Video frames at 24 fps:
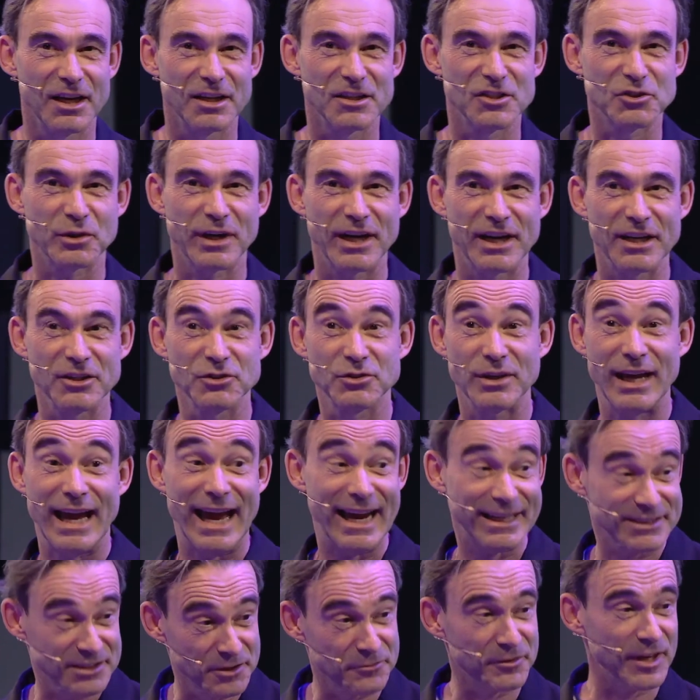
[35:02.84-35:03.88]
trying to
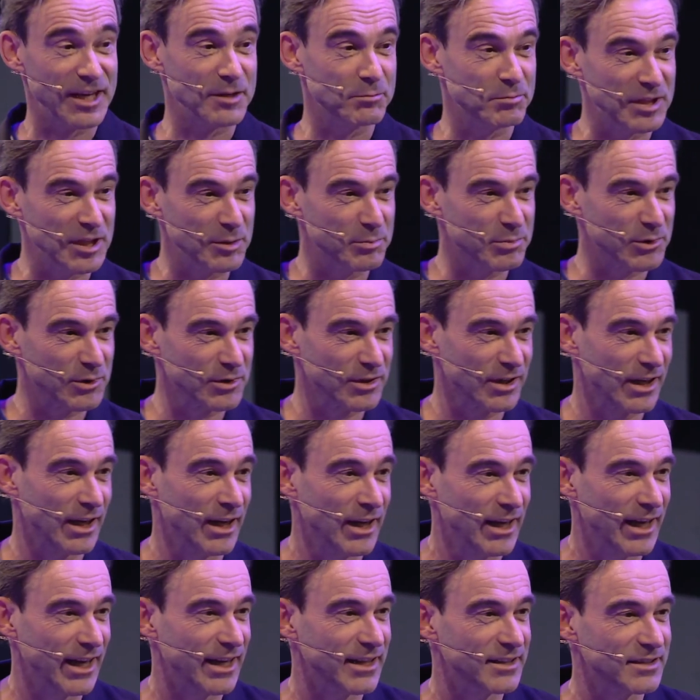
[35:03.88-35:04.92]
activate people
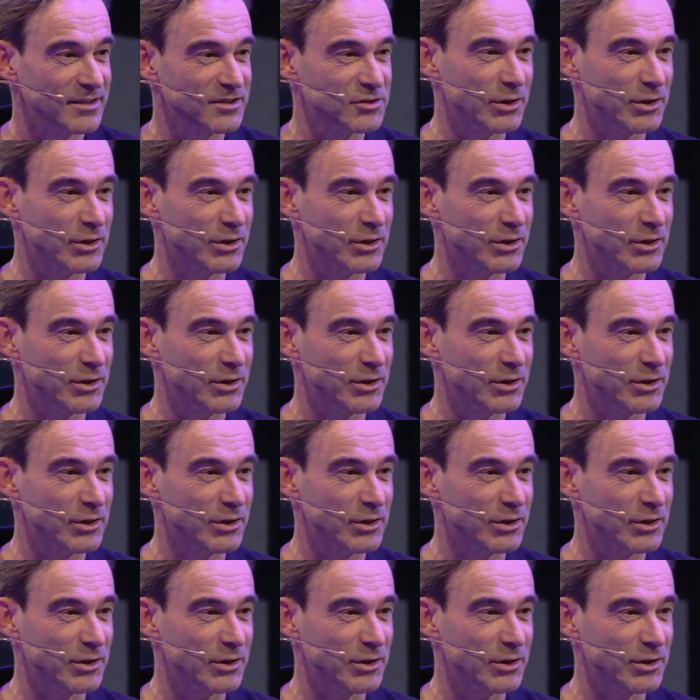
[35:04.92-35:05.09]
and